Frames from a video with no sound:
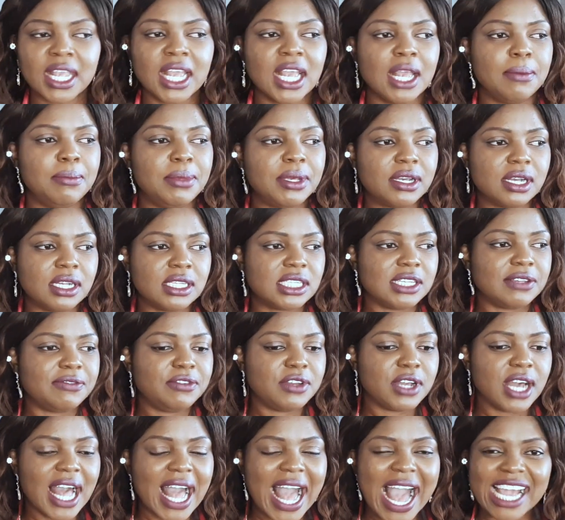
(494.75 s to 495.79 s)
Because if
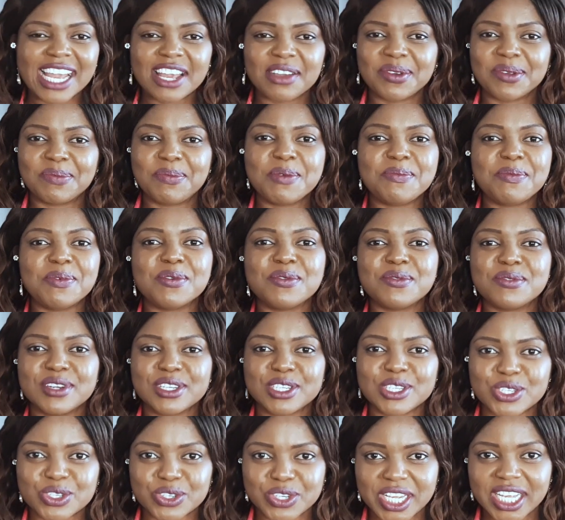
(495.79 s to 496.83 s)
you're hanging with people who are
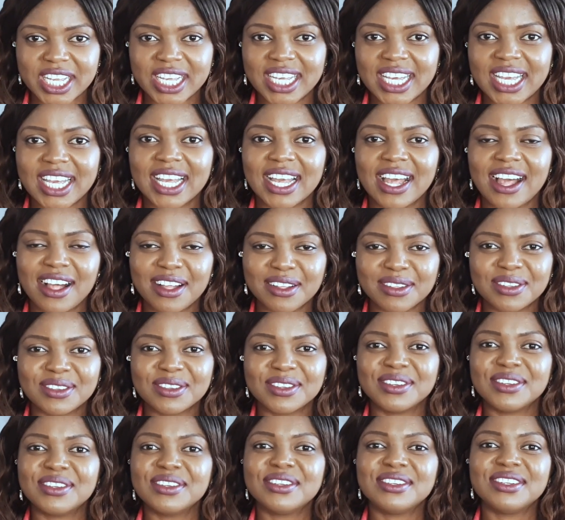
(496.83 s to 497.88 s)
drinking
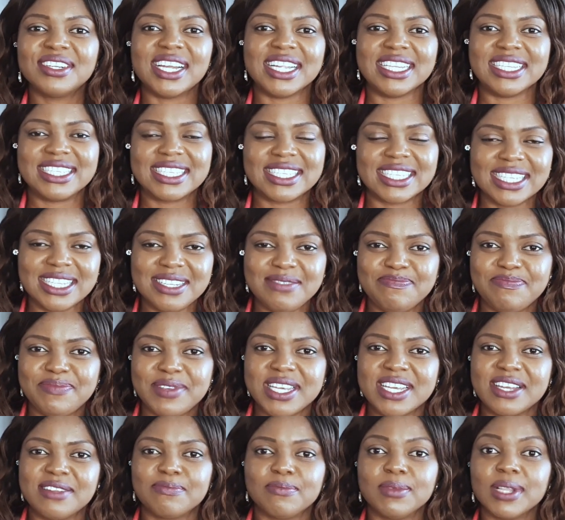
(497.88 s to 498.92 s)
alcohol and
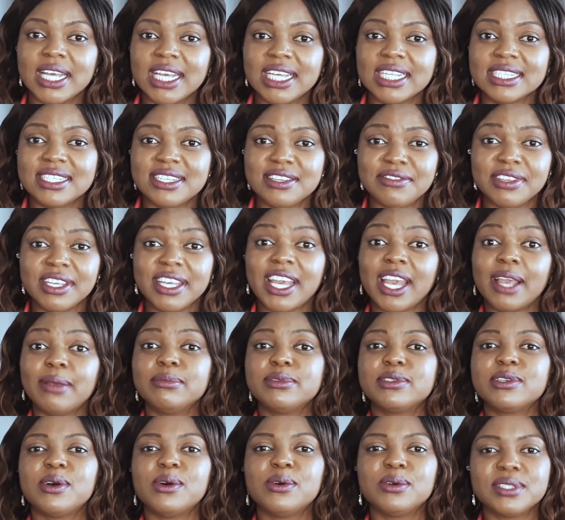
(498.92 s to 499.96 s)
sleeping and playing TV games
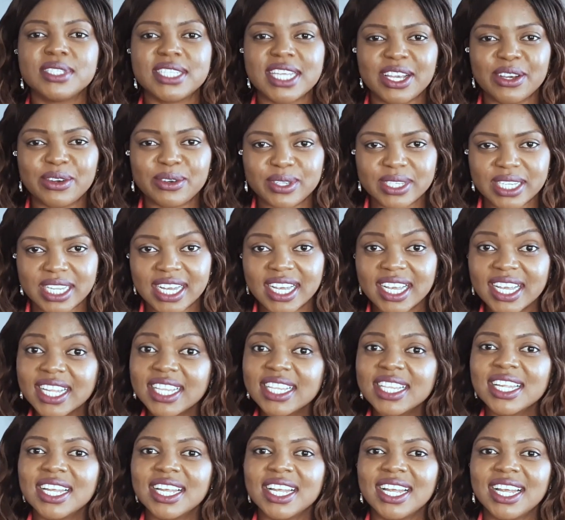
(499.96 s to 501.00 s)
all day, all night,
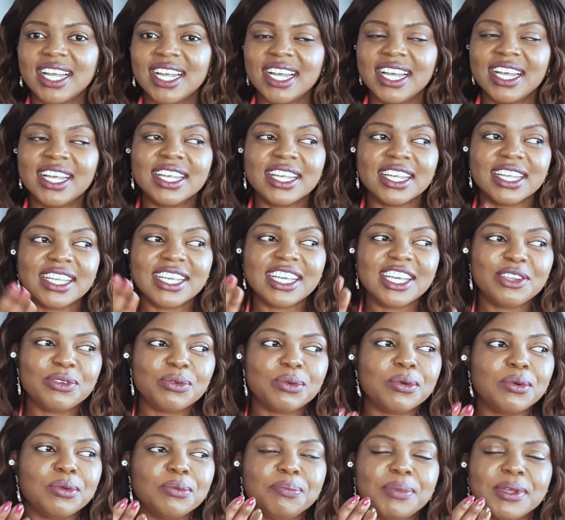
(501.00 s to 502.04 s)
it
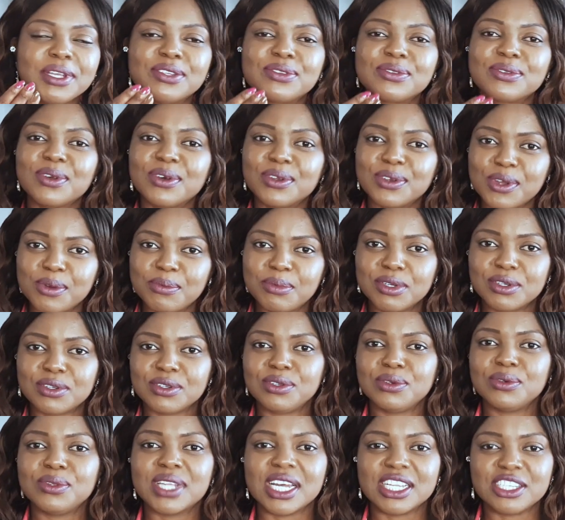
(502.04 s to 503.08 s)
will be so normal to
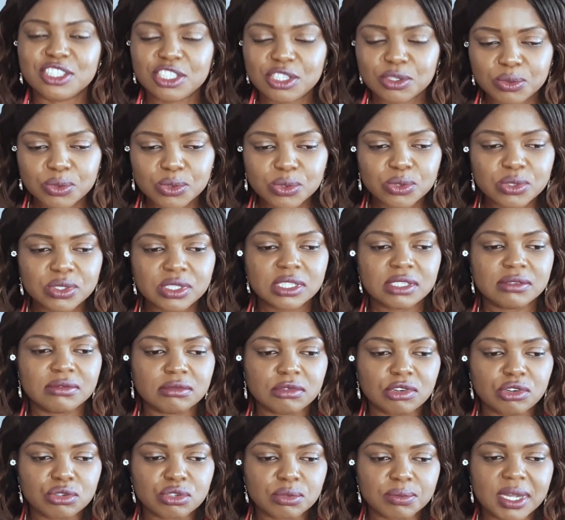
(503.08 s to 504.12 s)
you that you will
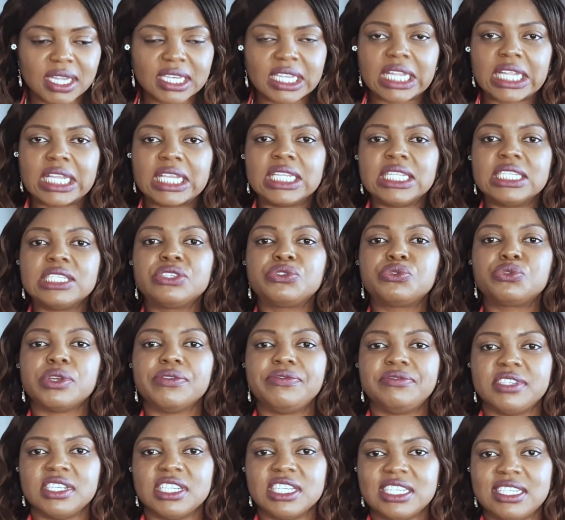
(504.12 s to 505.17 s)
automatically
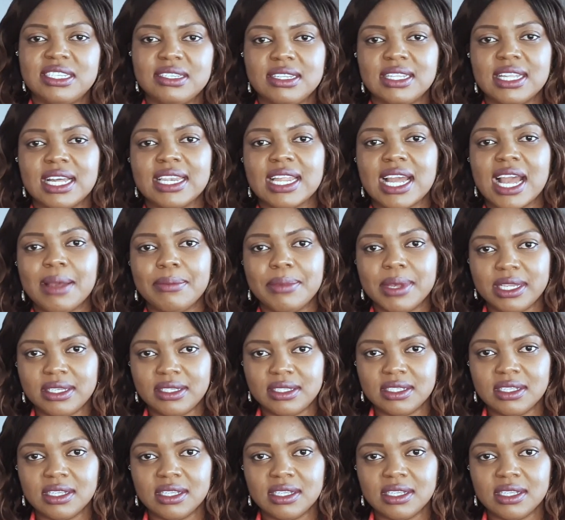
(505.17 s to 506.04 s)
drift into that habit.